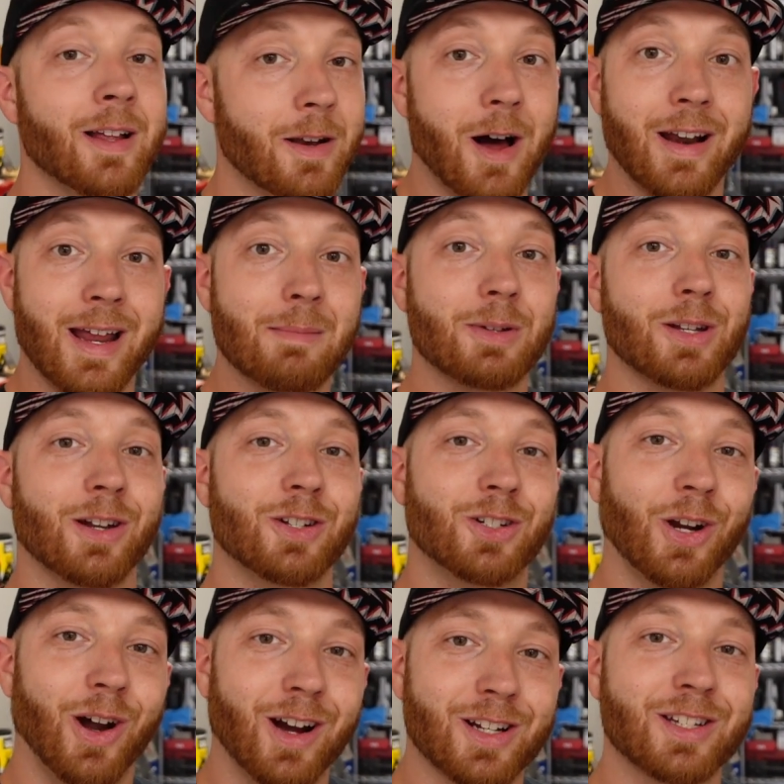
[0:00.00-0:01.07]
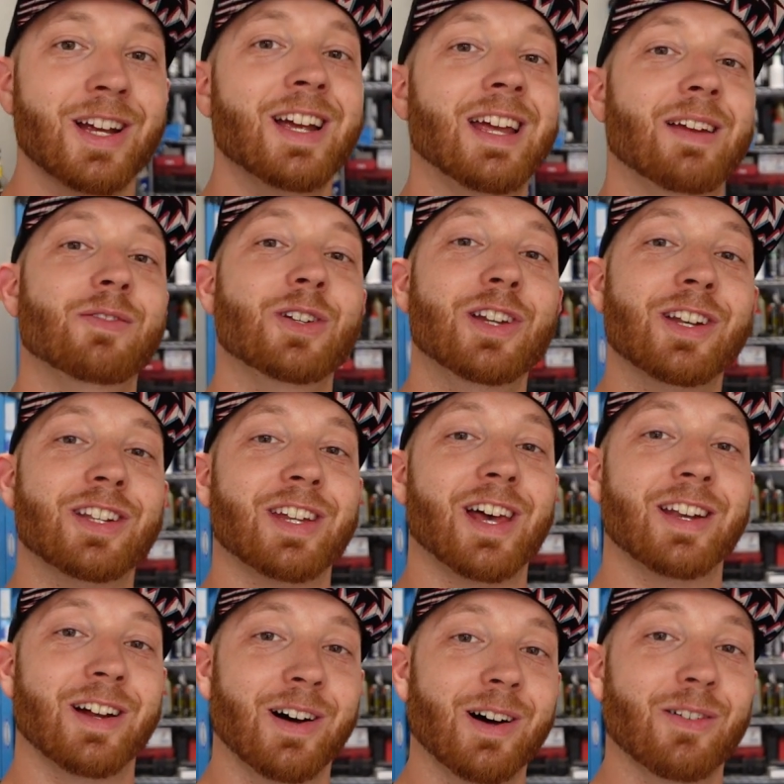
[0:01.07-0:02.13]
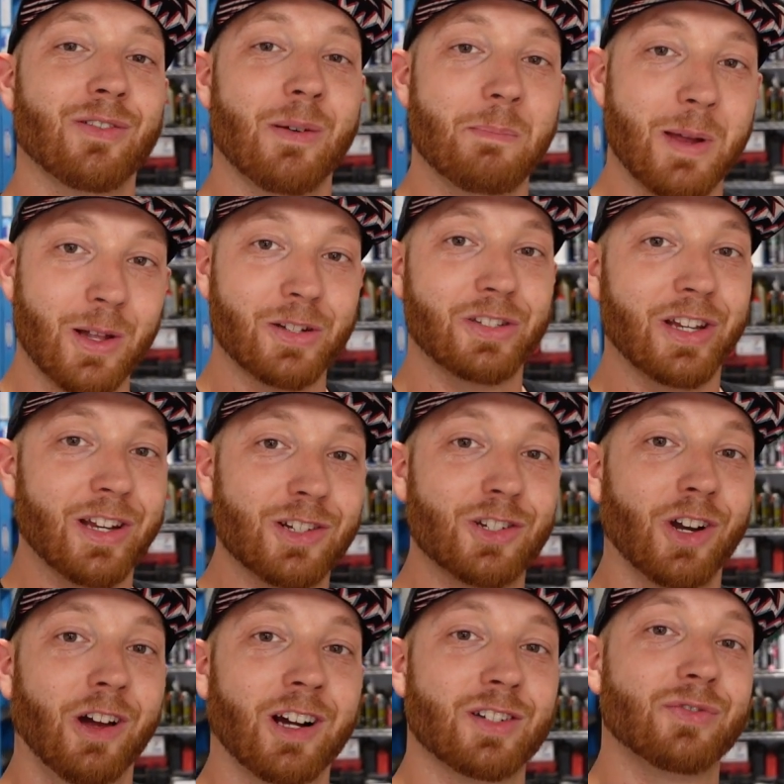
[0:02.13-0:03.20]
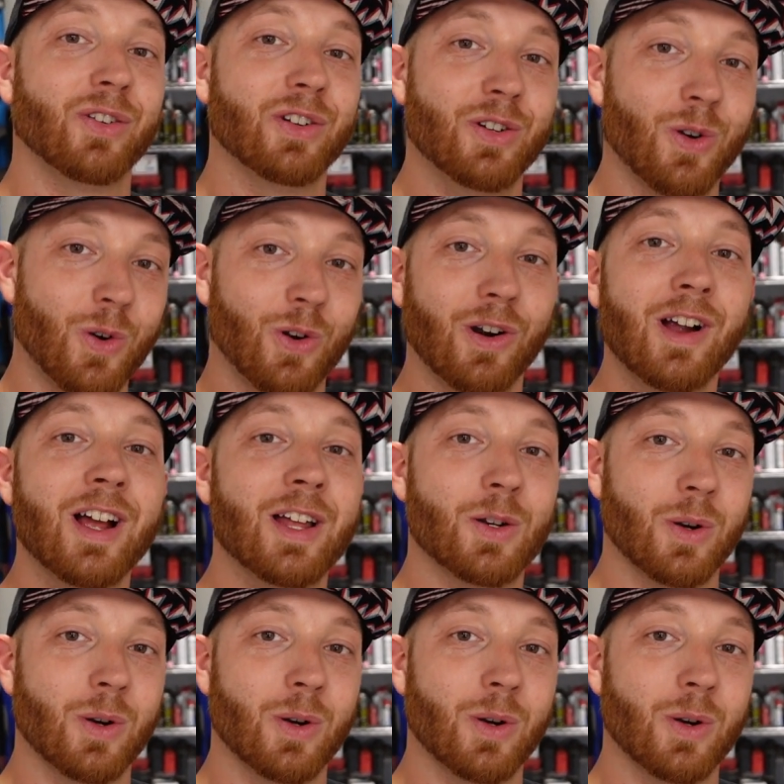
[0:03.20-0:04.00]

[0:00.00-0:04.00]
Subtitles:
not Amazon shocks, if you need a set of Bilstein shocks for your